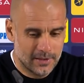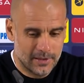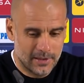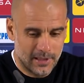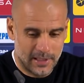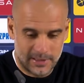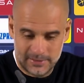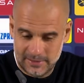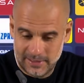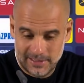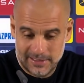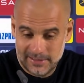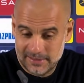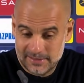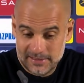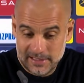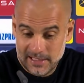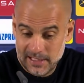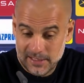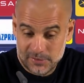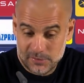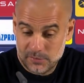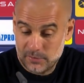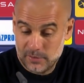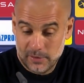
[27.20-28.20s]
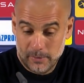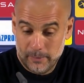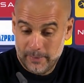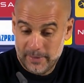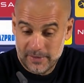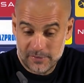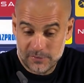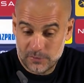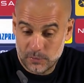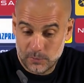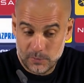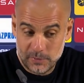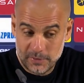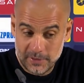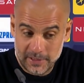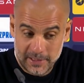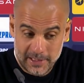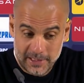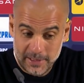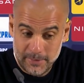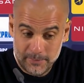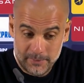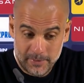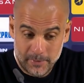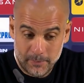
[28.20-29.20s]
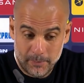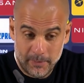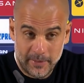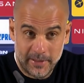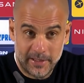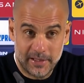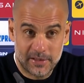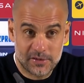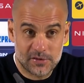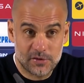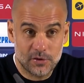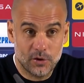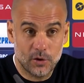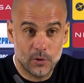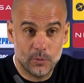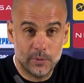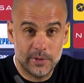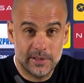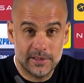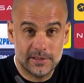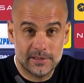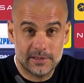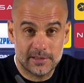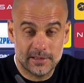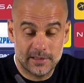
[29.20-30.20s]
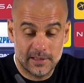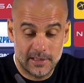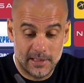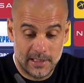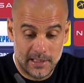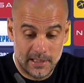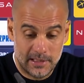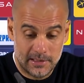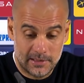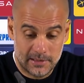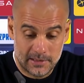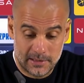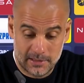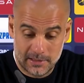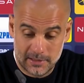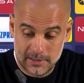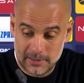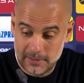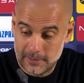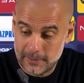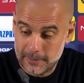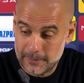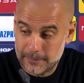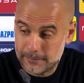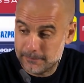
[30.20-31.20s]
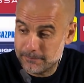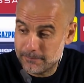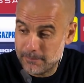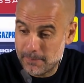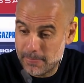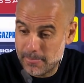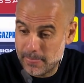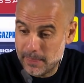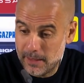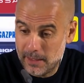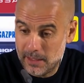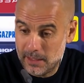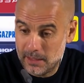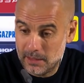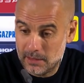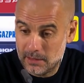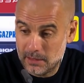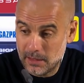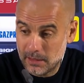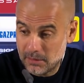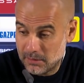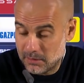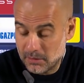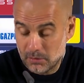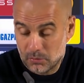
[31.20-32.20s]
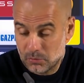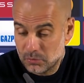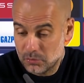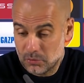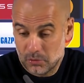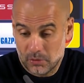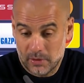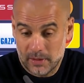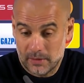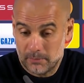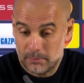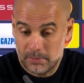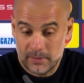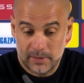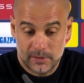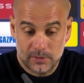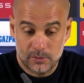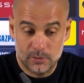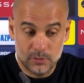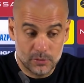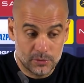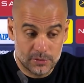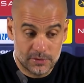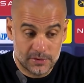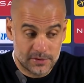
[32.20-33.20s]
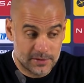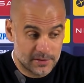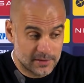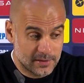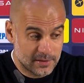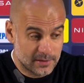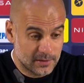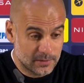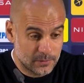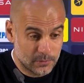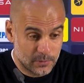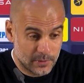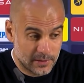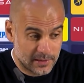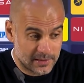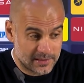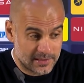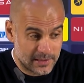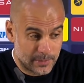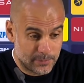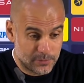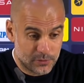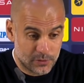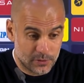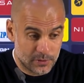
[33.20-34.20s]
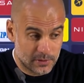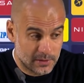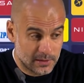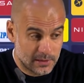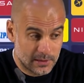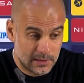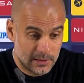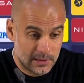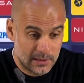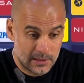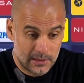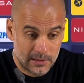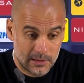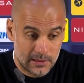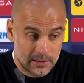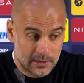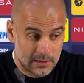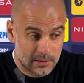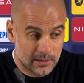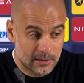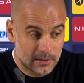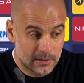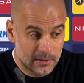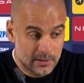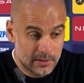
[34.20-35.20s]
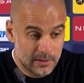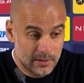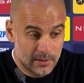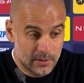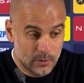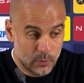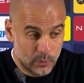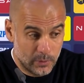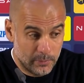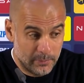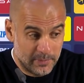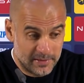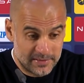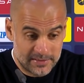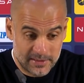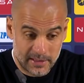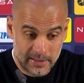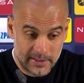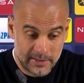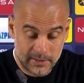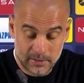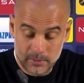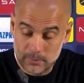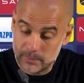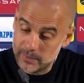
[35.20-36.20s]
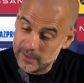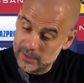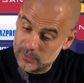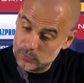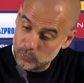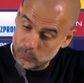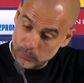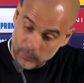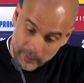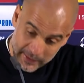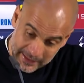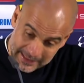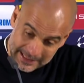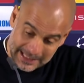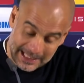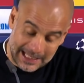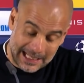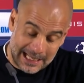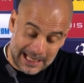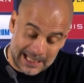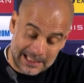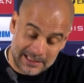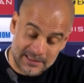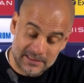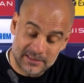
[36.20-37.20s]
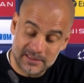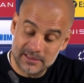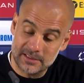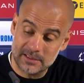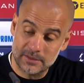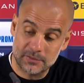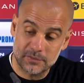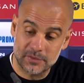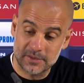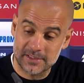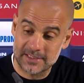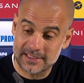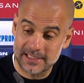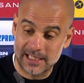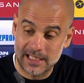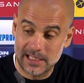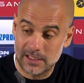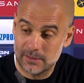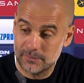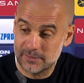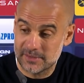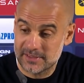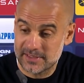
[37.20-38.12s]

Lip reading: I tried the selection the best to win the game. The players know it, and I think Gundogan played good. We're exceptional, and we missed a little bit to break the lines in the first half.